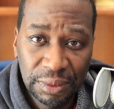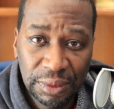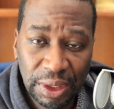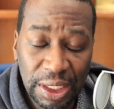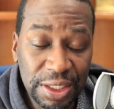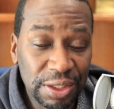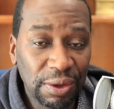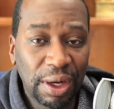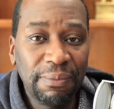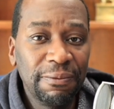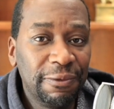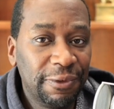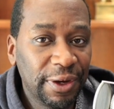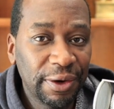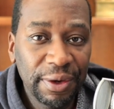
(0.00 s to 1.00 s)
And so I'm
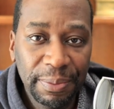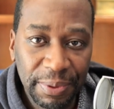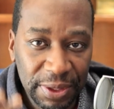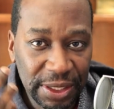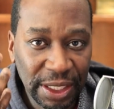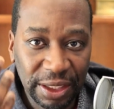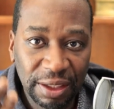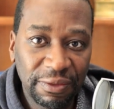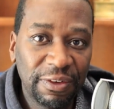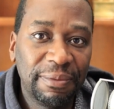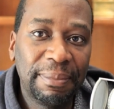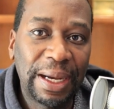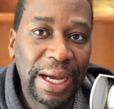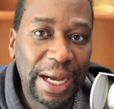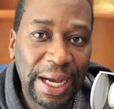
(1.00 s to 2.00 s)
very protective of
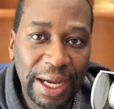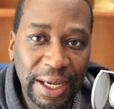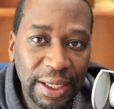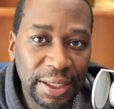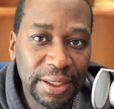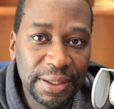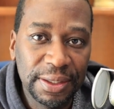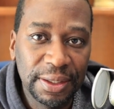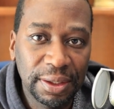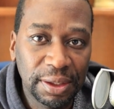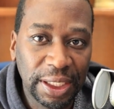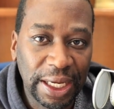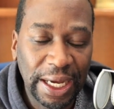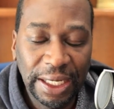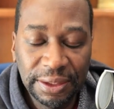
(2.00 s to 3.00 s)
my eyes.
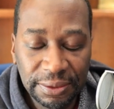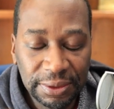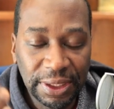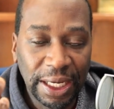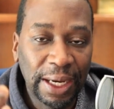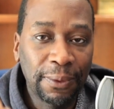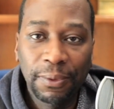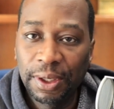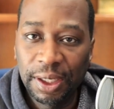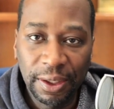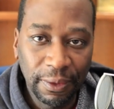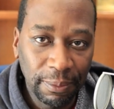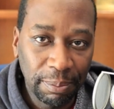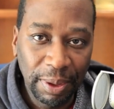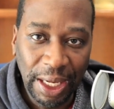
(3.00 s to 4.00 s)
Like, I do not want to
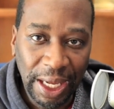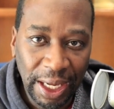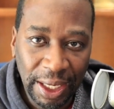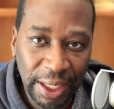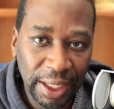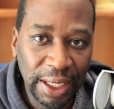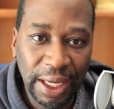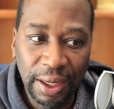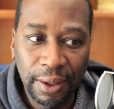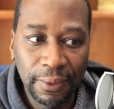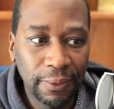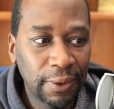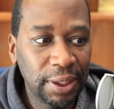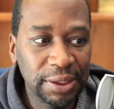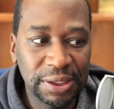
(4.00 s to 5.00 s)
go blind. I don't
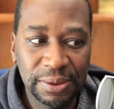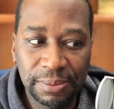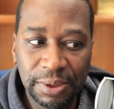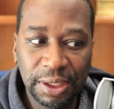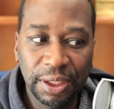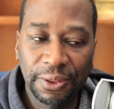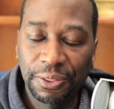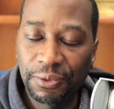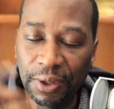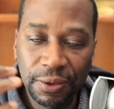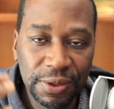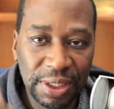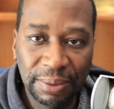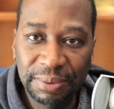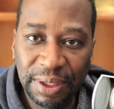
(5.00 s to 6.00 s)
want someone to throw
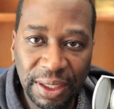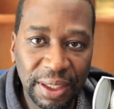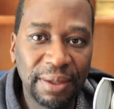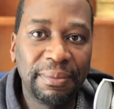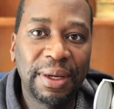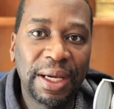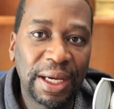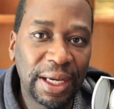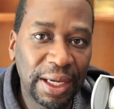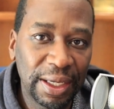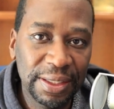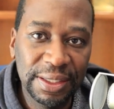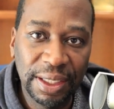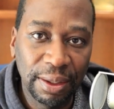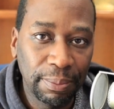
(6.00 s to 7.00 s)
something in my
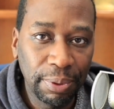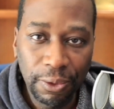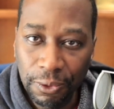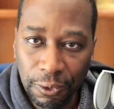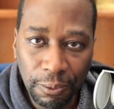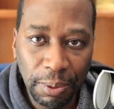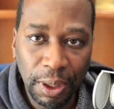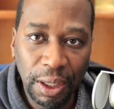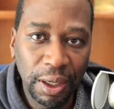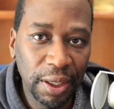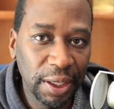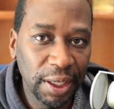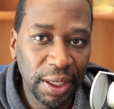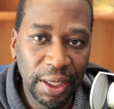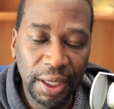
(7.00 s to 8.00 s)
eyes at a pool
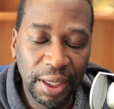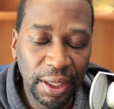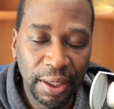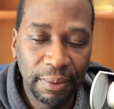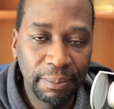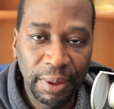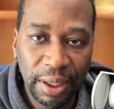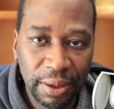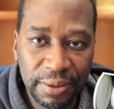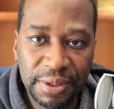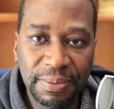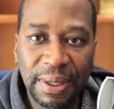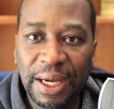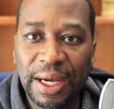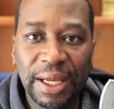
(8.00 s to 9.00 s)
party and it burns
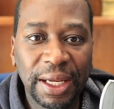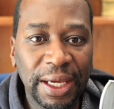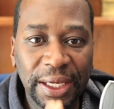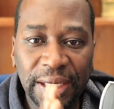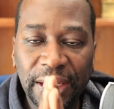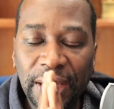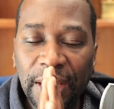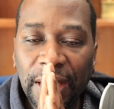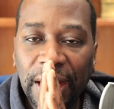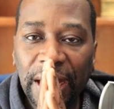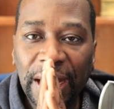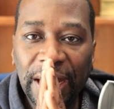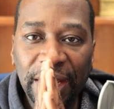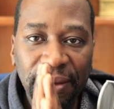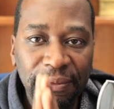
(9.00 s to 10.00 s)
my, like,
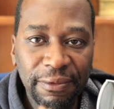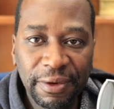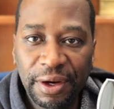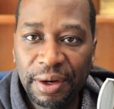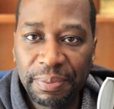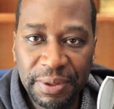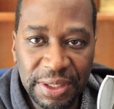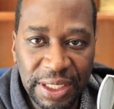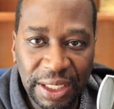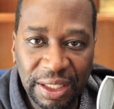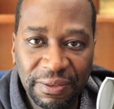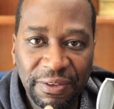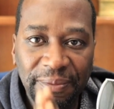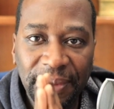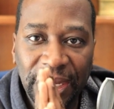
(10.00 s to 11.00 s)
I am very
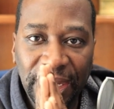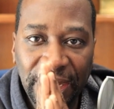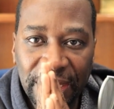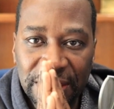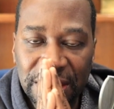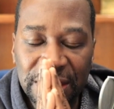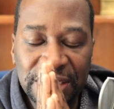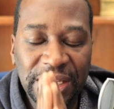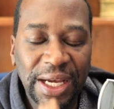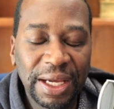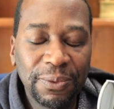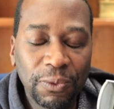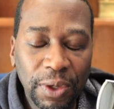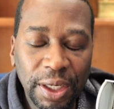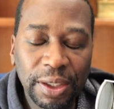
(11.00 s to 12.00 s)
protective of my eyes because I
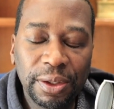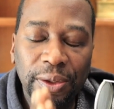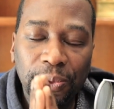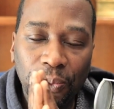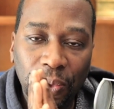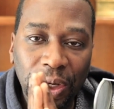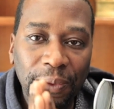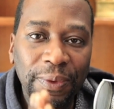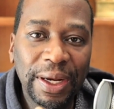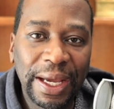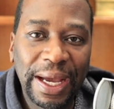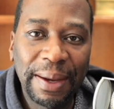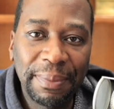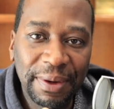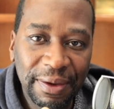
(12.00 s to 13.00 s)
wonder what would
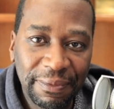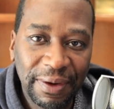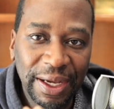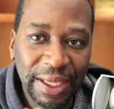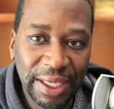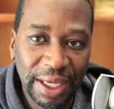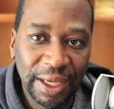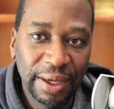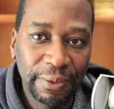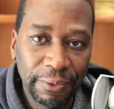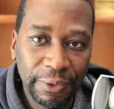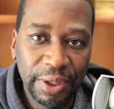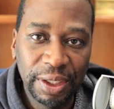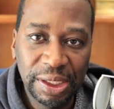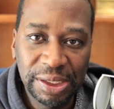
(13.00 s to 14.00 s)
happen if I can't
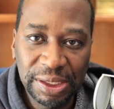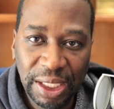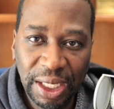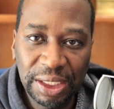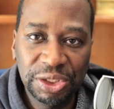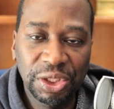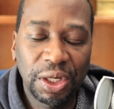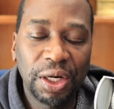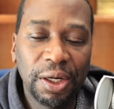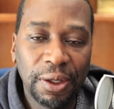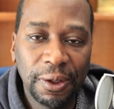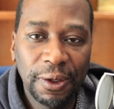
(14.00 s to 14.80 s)
read a stock chart.